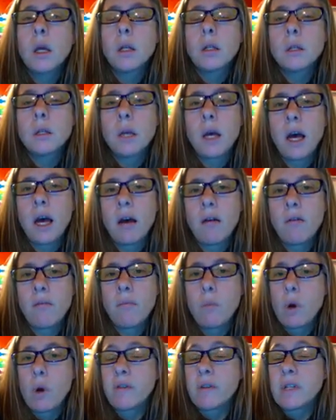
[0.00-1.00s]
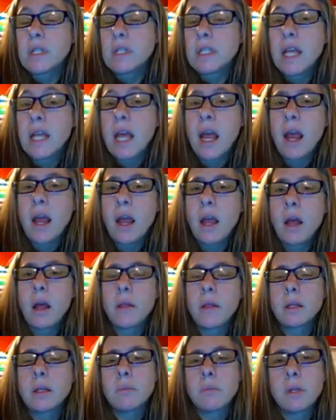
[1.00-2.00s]
to have more of a say on
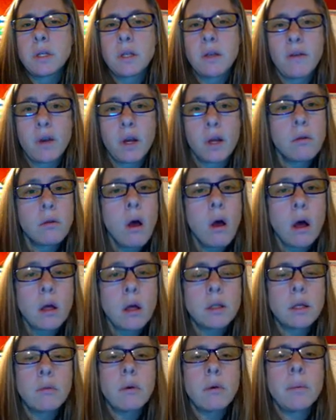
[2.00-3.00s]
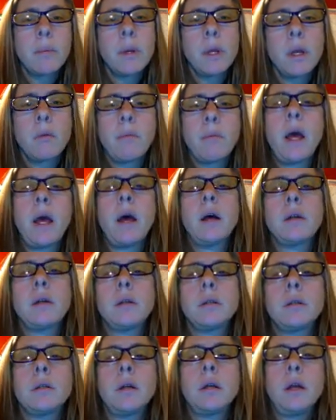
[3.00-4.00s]
the specific laws that were being
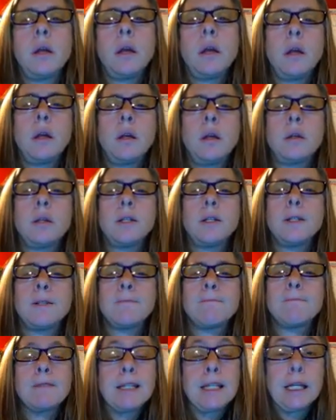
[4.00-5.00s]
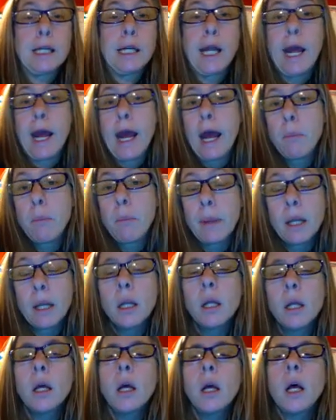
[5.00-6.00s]
passed, and it didn't
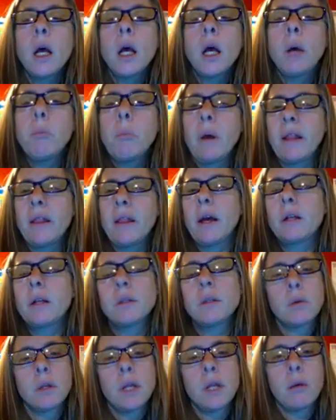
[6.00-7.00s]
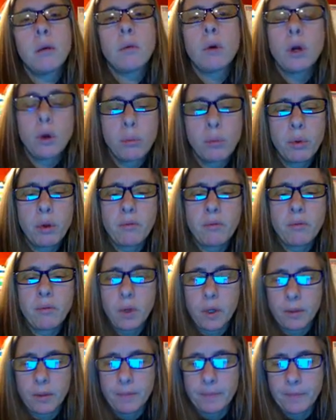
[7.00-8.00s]
happen, but that's what they were hoping
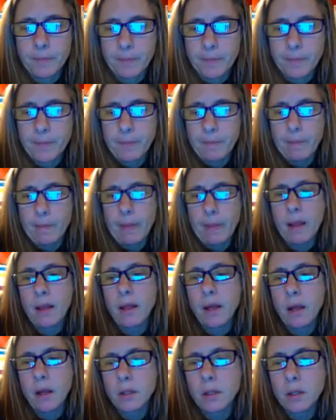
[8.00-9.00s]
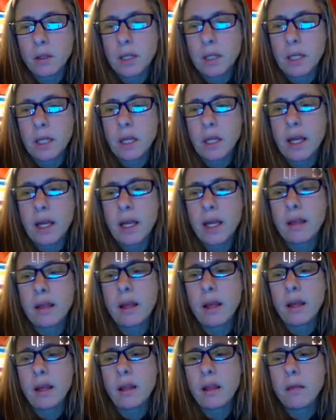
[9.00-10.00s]
for. And they also didn't like
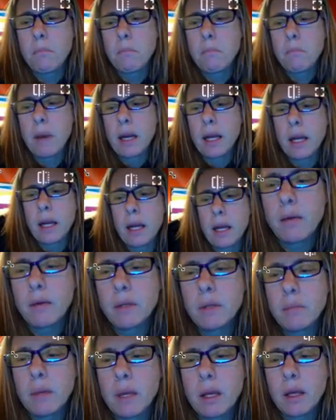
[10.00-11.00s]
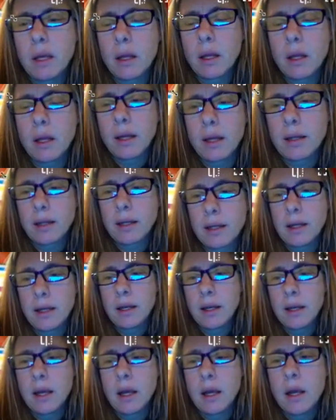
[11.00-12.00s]
that the money that was being
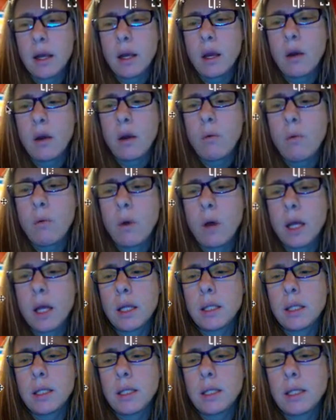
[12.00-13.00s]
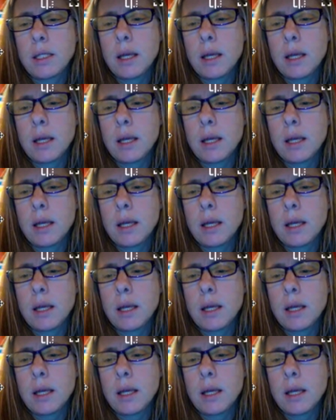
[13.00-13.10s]
collected was